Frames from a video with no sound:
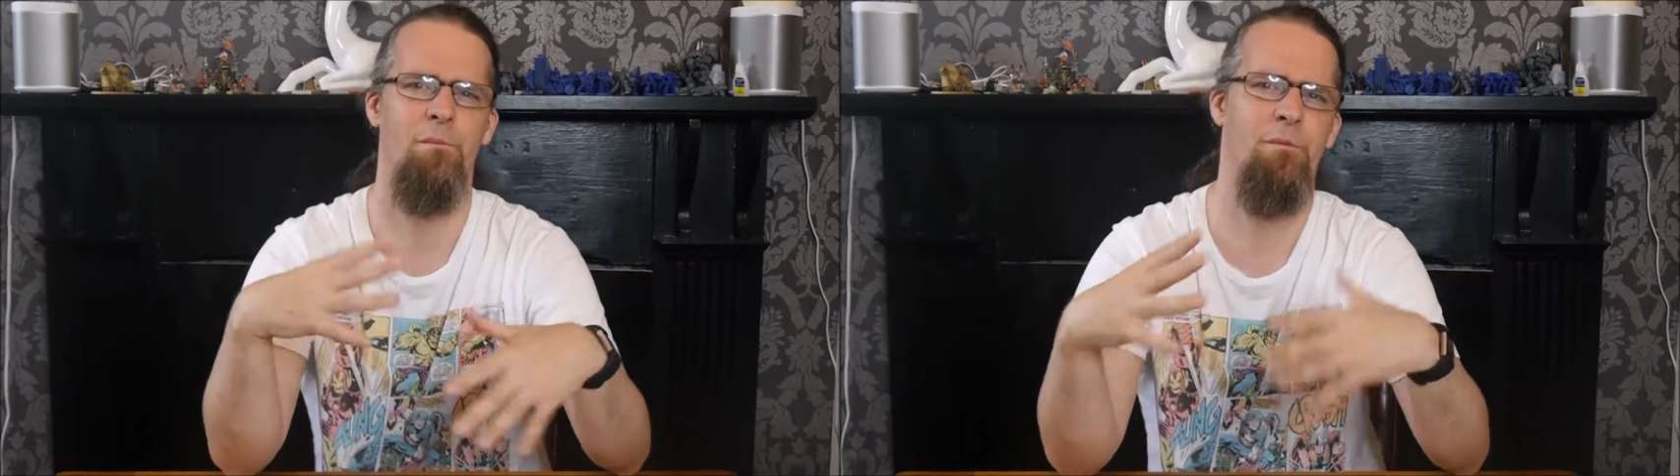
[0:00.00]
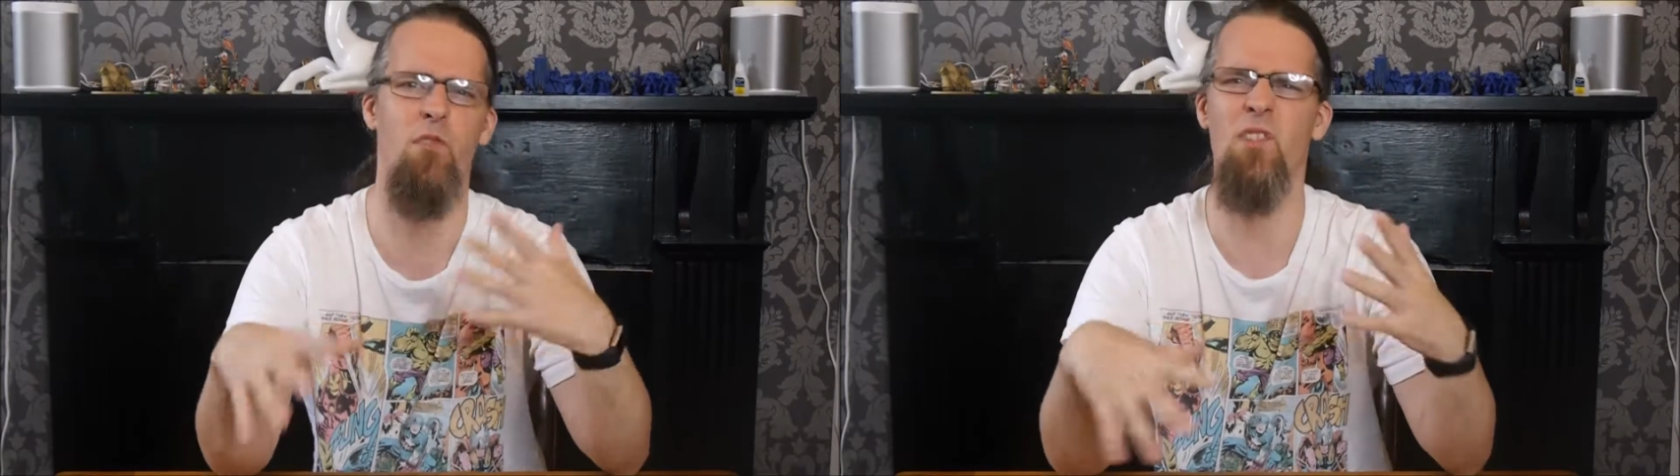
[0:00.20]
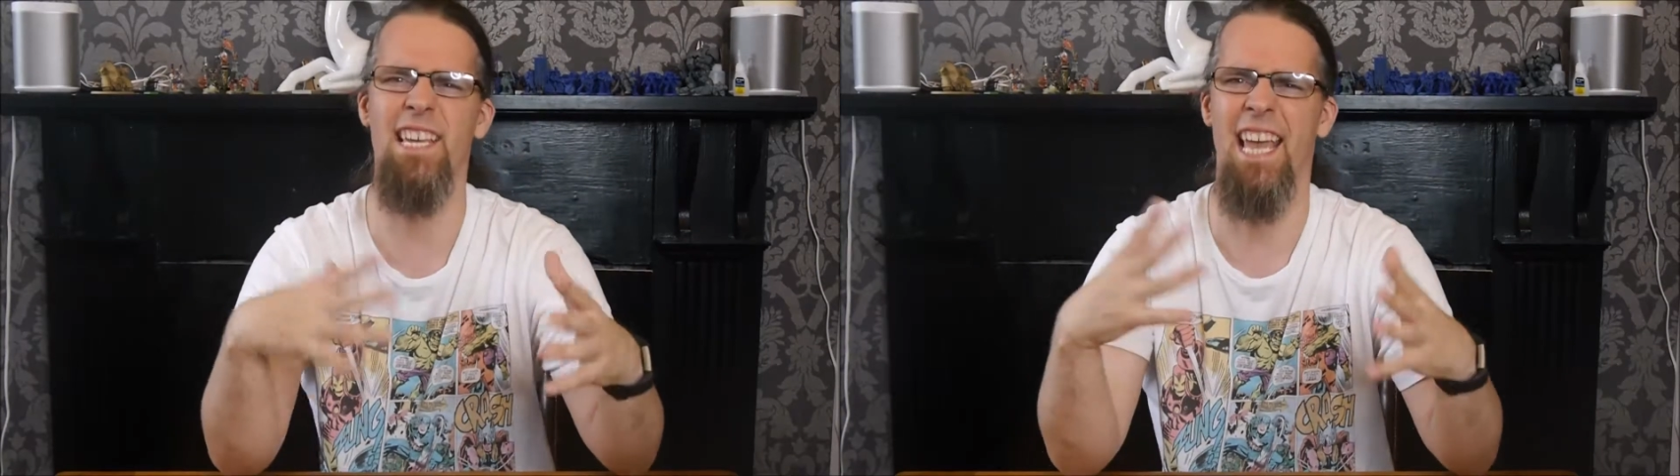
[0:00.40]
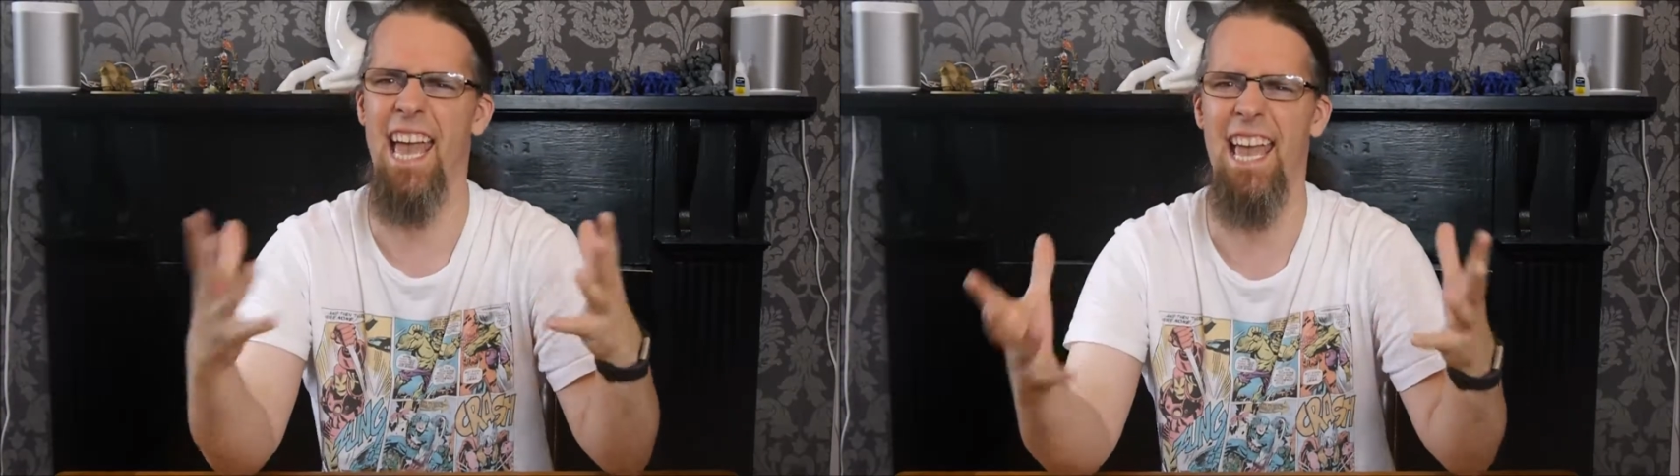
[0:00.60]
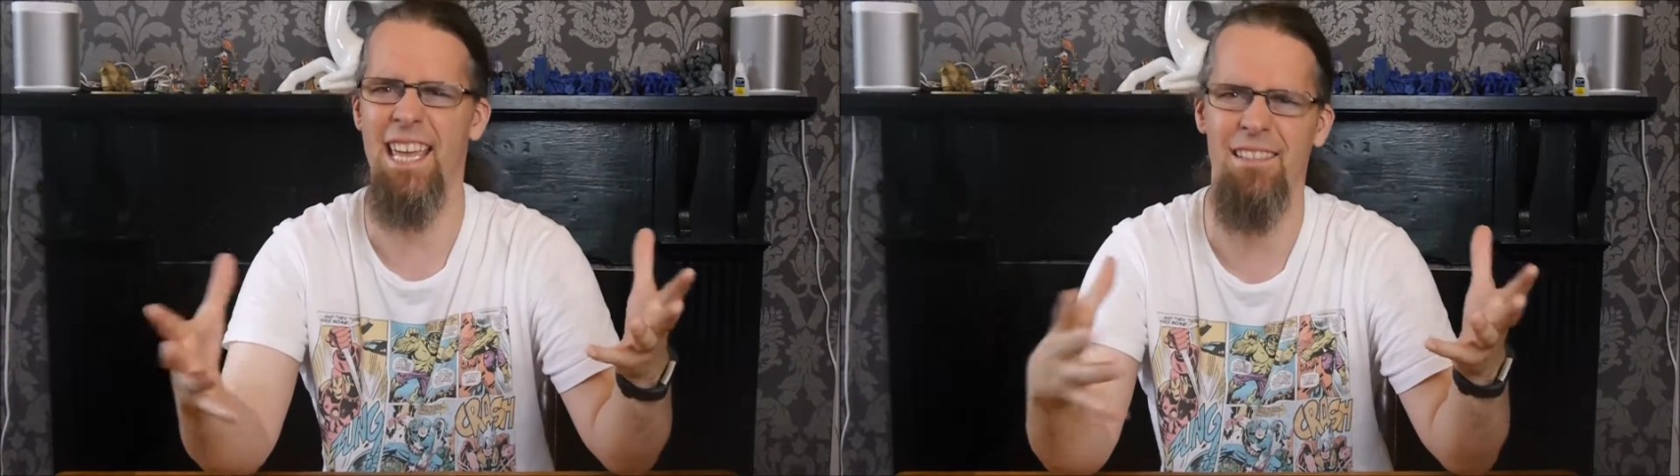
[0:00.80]

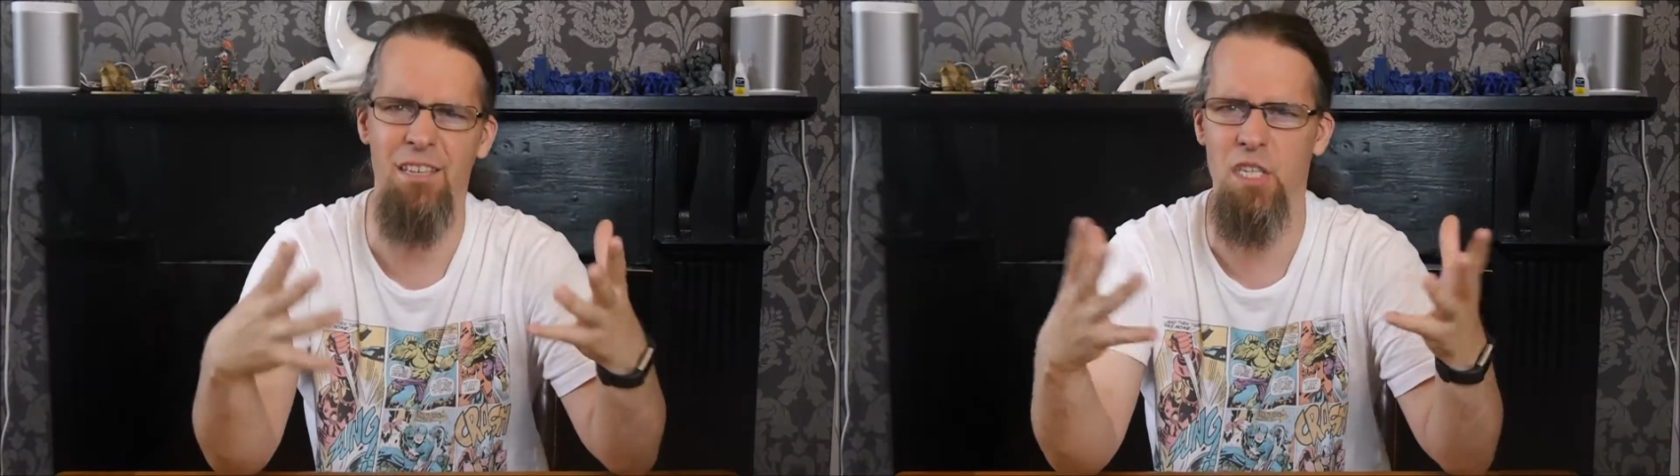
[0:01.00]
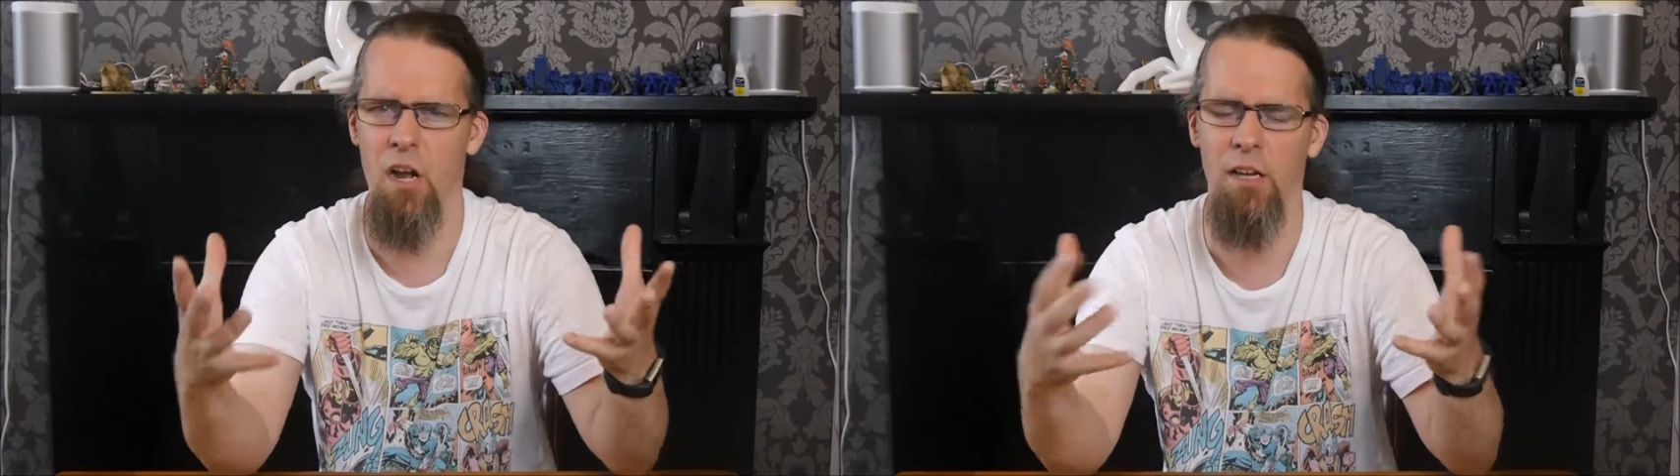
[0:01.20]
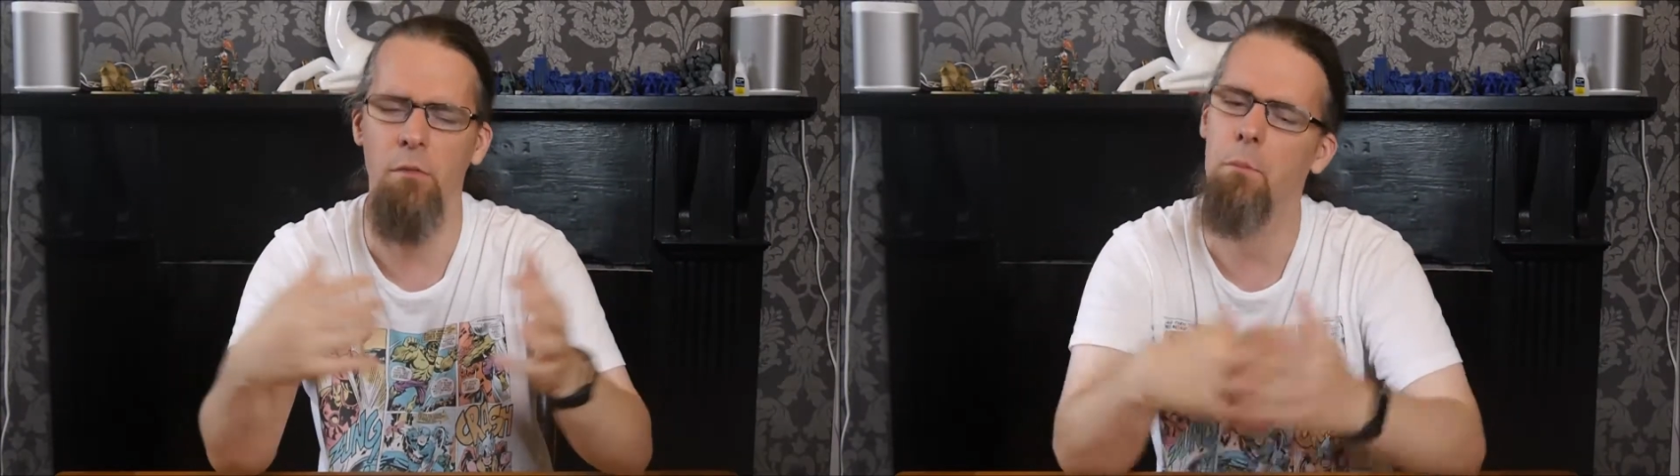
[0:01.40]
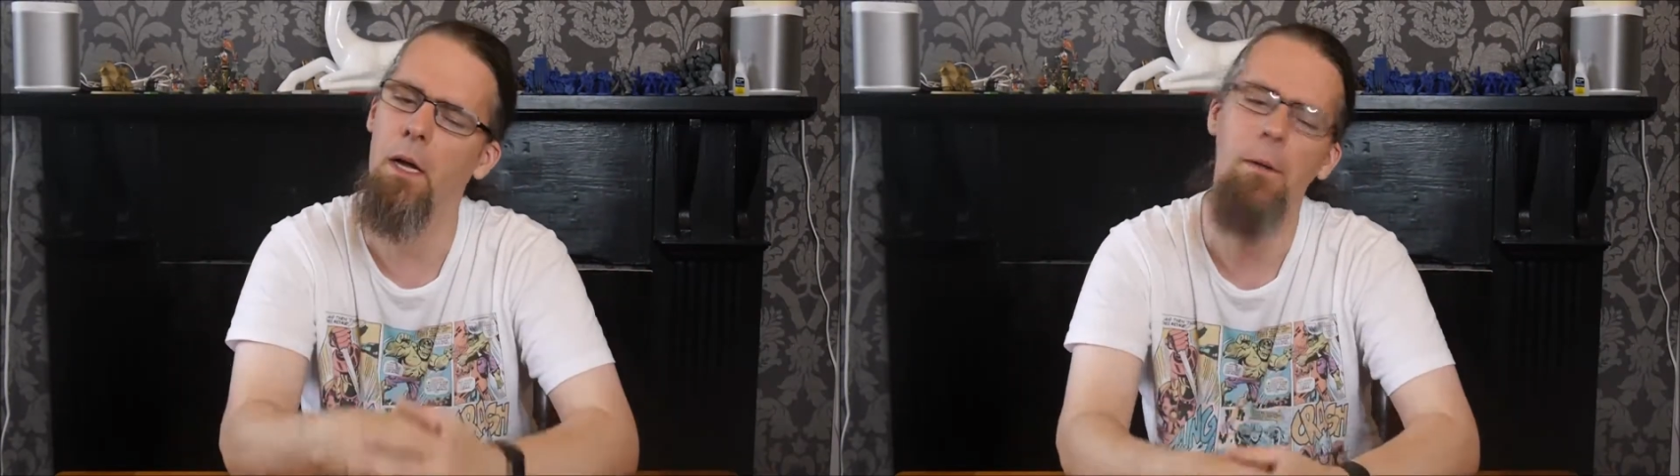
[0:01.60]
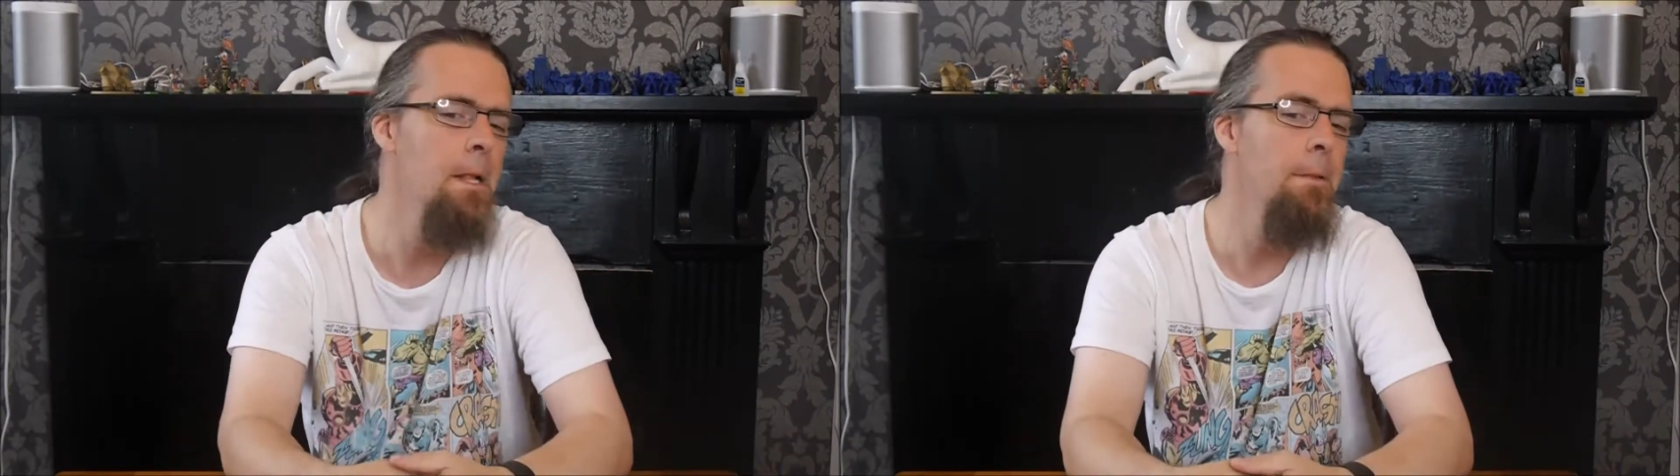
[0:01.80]
40k style. But